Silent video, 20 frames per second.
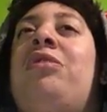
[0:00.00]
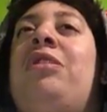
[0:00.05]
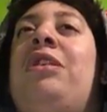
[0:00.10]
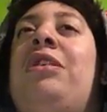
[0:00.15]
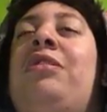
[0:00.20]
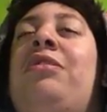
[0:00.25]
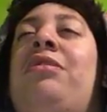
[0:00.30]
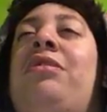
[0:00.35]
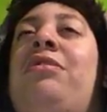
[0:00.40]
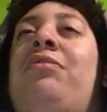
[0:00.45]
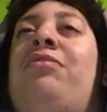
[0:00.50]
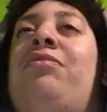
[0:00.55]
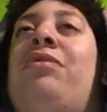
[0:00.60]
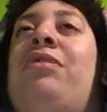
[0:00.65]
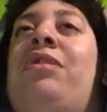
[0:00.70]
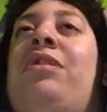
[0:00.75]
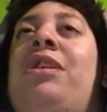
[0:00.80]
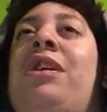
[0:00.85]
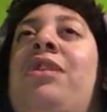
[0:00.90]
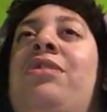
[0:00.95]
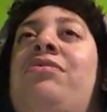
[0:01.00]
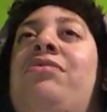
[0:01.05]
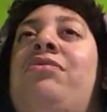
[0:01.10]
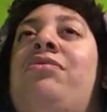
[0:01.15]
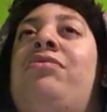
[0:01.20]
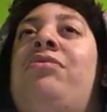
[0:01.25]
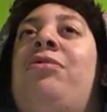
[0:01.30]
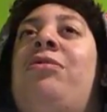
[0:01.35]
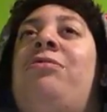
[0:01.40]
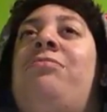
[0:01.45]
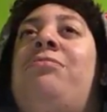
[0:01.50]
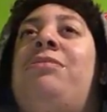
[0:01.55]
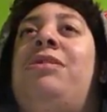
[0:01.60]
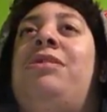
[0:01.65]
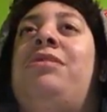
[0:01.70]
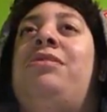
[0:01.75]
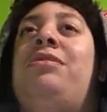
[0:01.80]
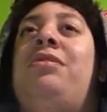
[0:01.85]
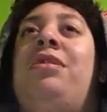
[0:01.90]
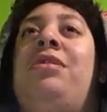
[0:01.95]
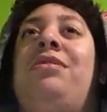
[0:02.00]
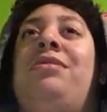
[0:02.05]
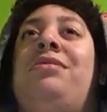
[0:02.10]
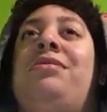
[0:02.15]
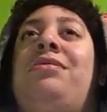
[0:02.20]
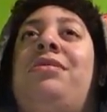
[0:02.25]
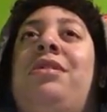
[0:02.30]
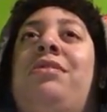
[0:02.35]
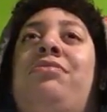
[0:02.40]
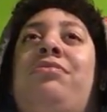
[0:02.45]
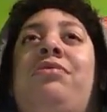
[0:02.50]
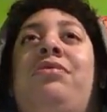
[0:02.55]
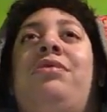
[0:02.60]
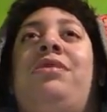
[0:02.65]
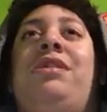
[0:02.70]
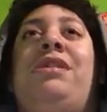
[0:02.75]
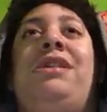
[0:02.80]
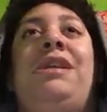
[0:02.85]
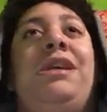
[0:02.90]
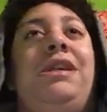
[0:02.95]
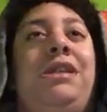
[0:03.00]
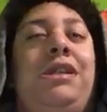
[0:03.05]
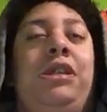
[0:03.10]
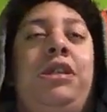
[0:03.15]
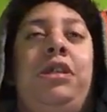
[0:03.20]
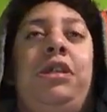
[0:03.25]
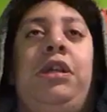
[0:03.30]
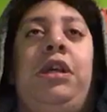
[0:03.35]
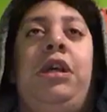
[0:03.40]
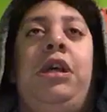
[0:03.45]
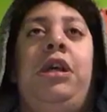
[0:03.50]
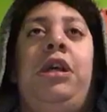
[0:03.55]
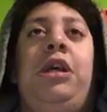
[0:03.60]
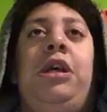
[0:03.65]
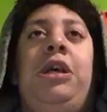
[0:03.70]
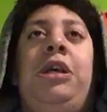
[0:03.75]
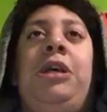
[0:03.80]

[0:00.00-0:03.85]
and different colors on my socks I wore yesterday.